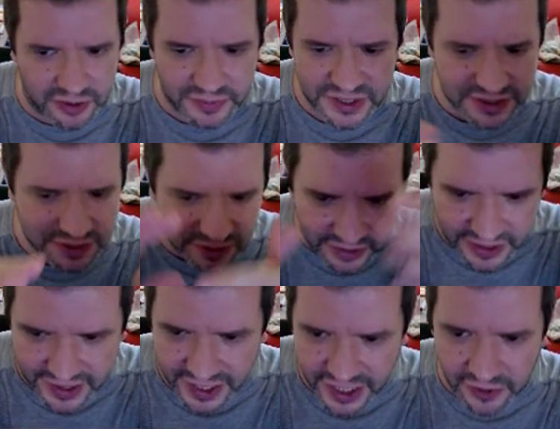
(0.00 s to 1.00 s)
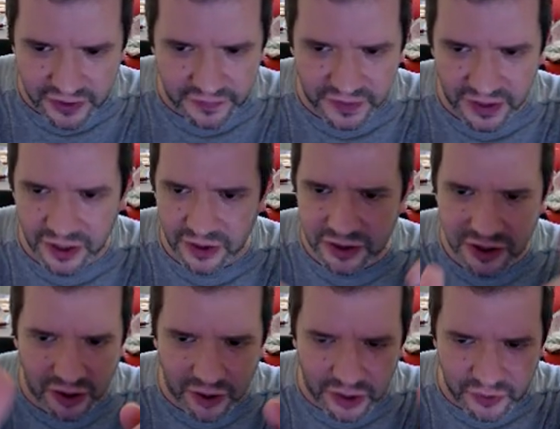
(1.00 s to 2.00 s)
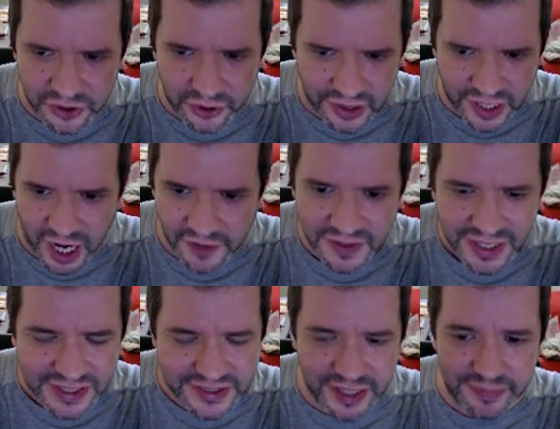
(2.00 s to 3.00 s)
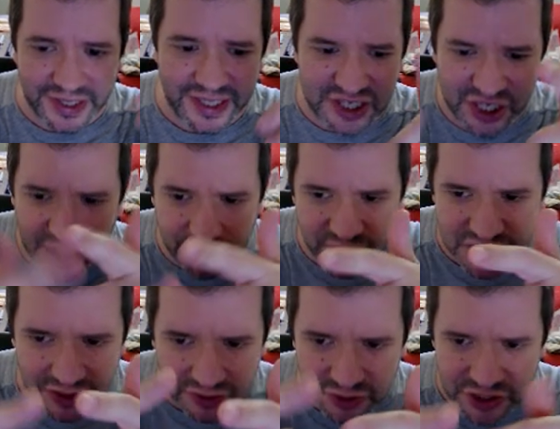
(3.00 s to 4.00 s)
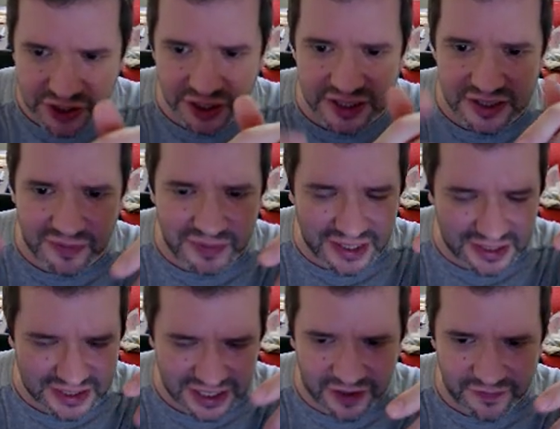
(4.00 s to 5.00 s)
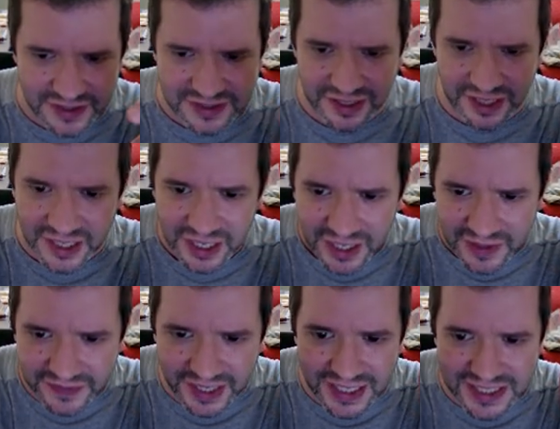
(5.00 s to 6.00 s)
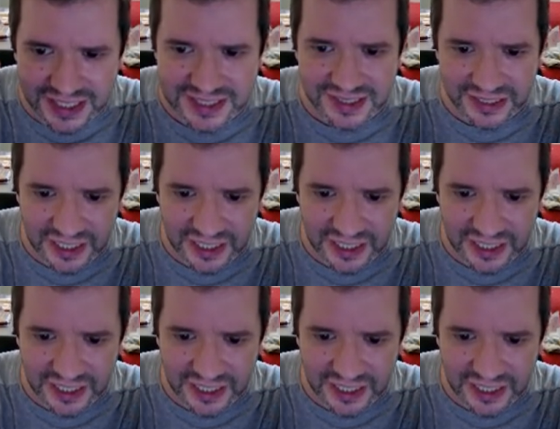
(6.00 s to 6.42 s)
Just get out of here, go on with your life. It's going to be the cheapest solution. It's going to be the safest thing if they just leave.